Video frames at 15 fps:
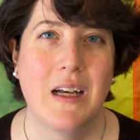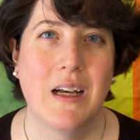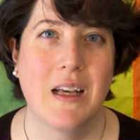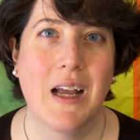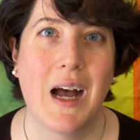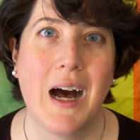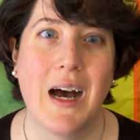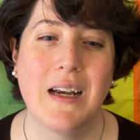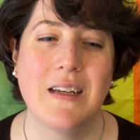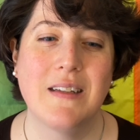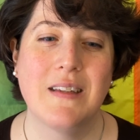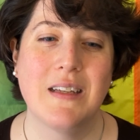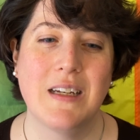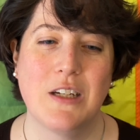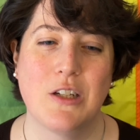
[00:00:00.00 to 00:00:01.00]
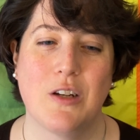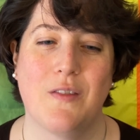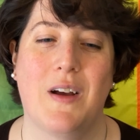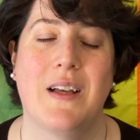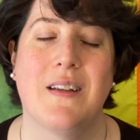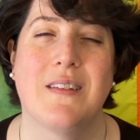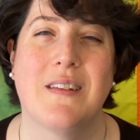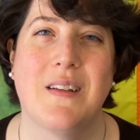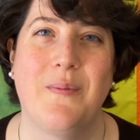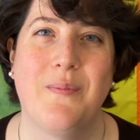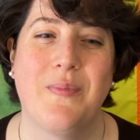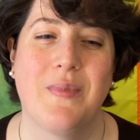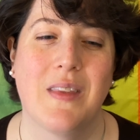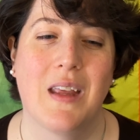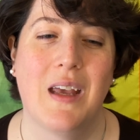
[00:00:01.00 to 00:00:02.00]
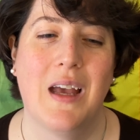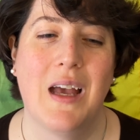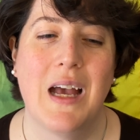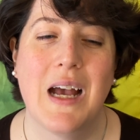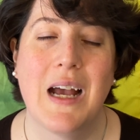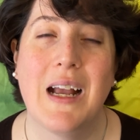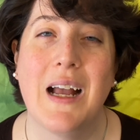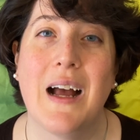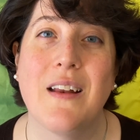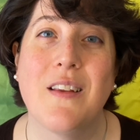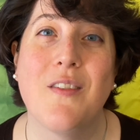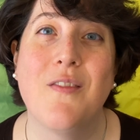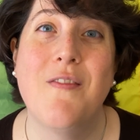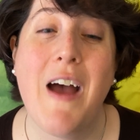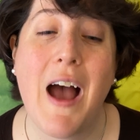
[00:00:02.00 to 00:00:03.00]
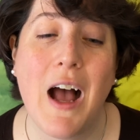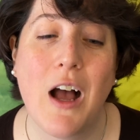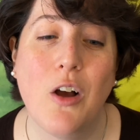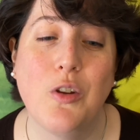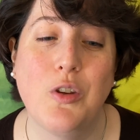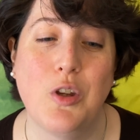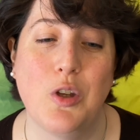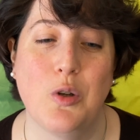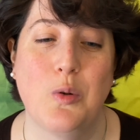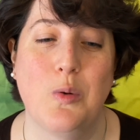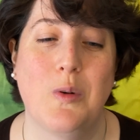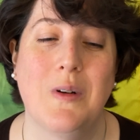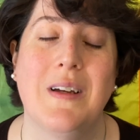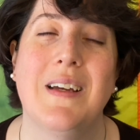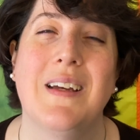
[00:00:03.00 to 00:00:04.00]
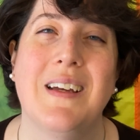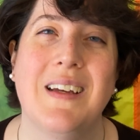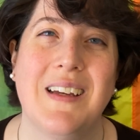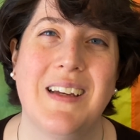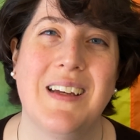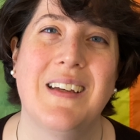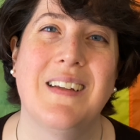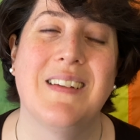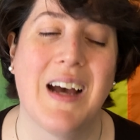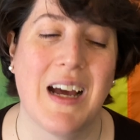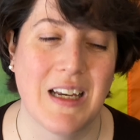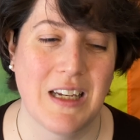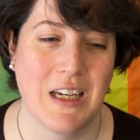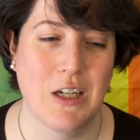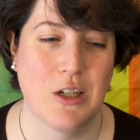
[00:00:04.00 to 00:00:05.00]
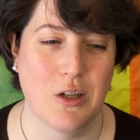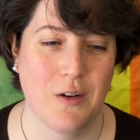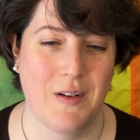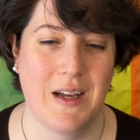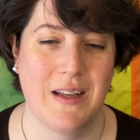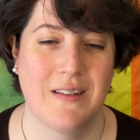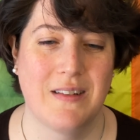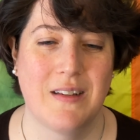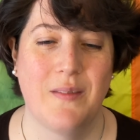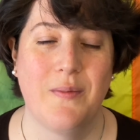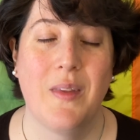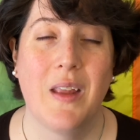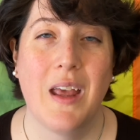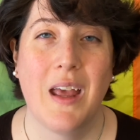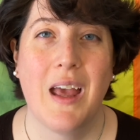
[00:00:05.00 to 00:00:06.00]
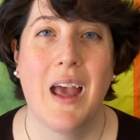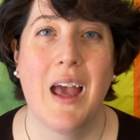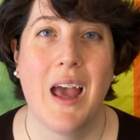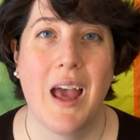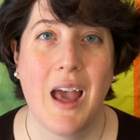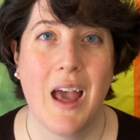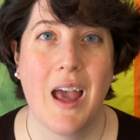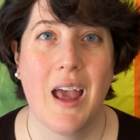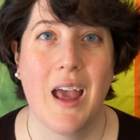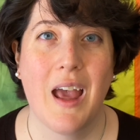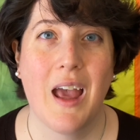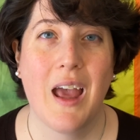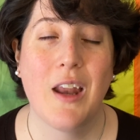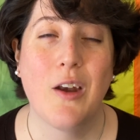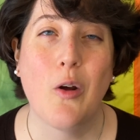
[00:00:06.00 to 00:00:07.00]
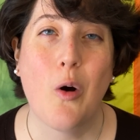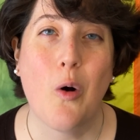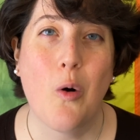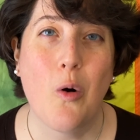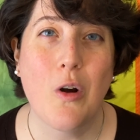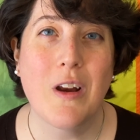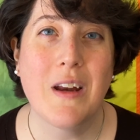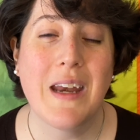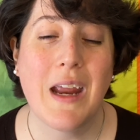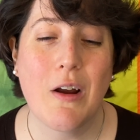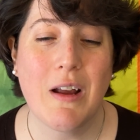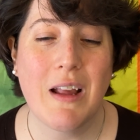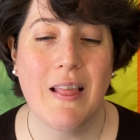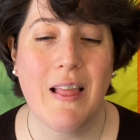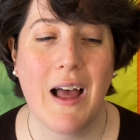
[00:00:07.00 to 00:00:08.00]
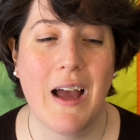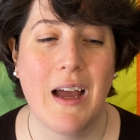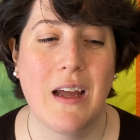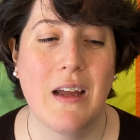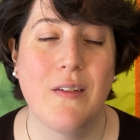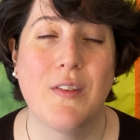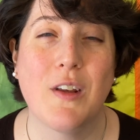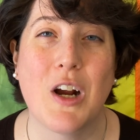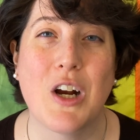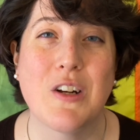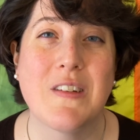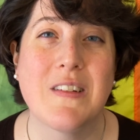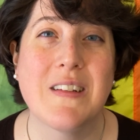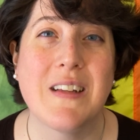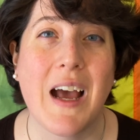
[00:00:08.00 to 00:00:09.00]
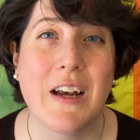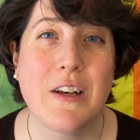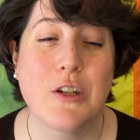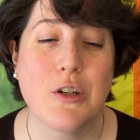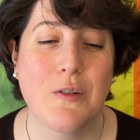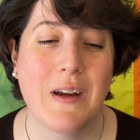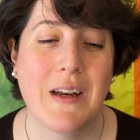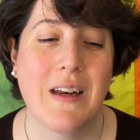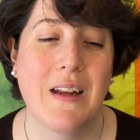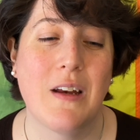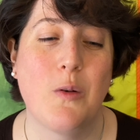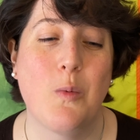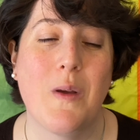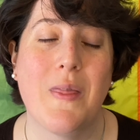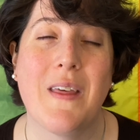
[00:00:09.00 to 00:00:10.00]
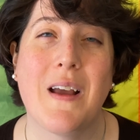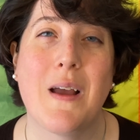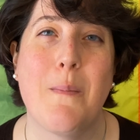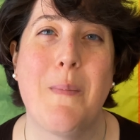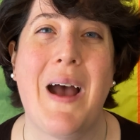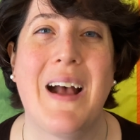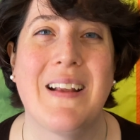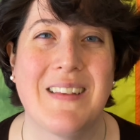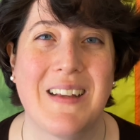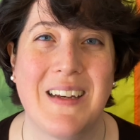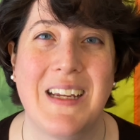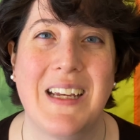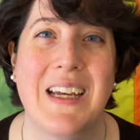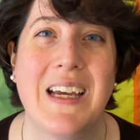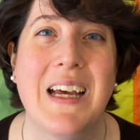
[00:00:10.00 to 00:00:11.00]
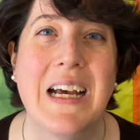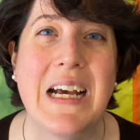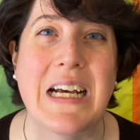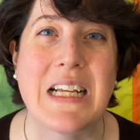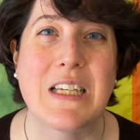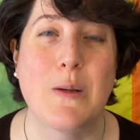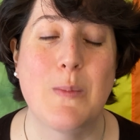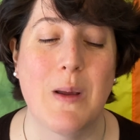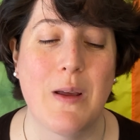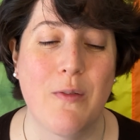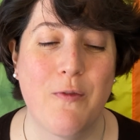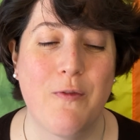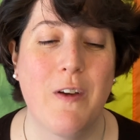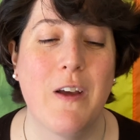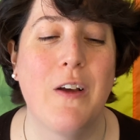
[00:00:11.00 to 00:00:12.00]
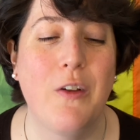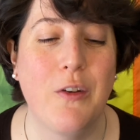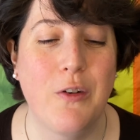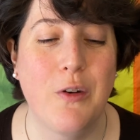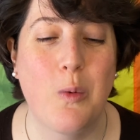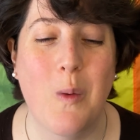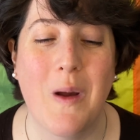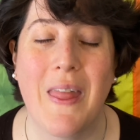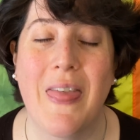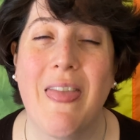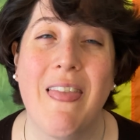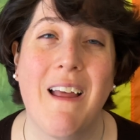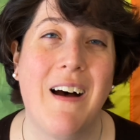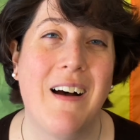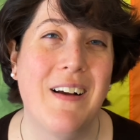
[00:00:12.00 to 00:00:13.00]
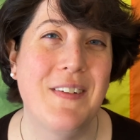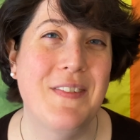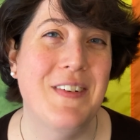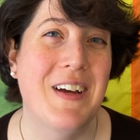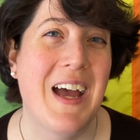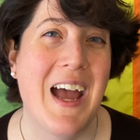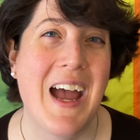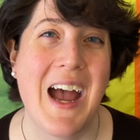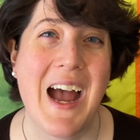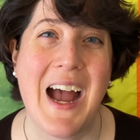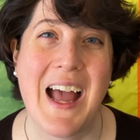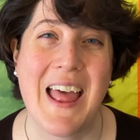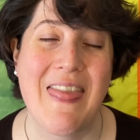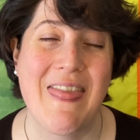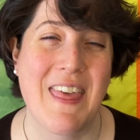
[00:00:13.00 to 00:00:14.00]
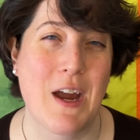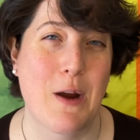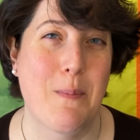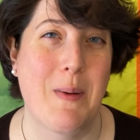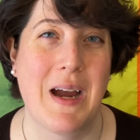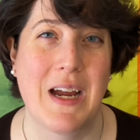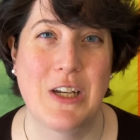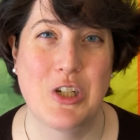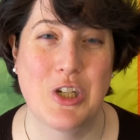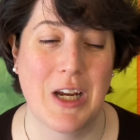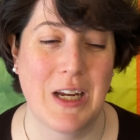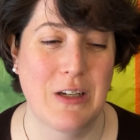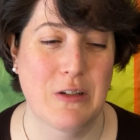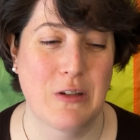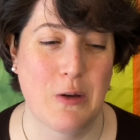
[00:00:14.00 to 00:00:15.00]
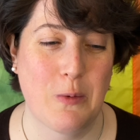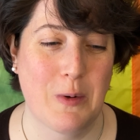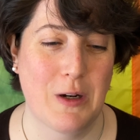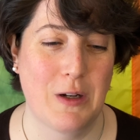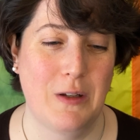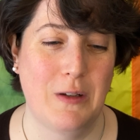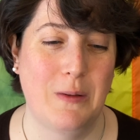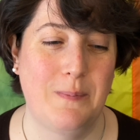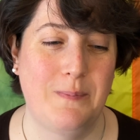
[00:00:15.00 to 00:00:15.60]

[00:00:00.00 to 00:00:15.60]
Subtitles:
God is in each of us. God's value is on each of us. And ordinary lives are saturated with the capacity to be filled with love and thereby change the world.